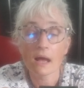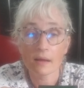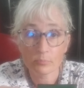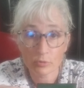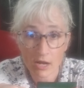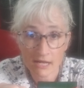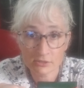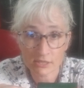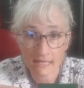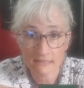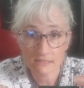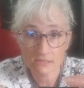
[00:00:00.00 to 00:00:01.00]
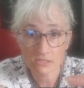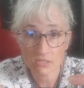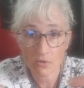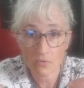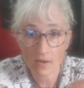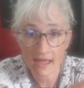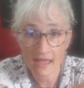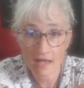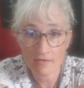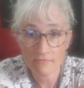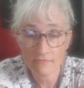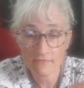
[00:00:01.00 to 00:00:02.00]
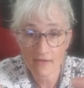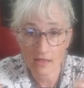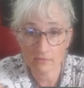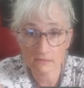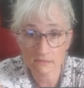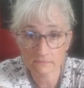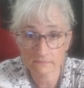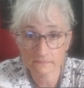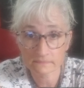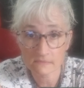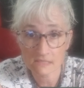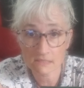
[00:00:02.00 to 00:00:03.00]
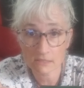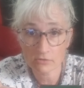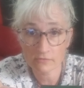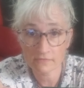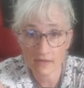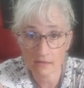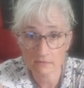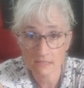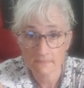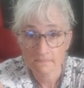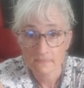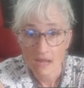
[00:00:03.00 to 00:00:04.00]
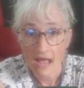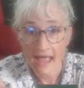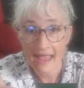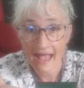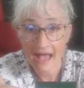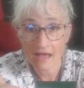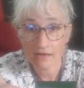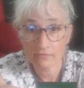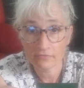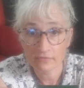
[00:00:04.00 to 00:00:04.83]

project. So I have felt, sticker felt. I have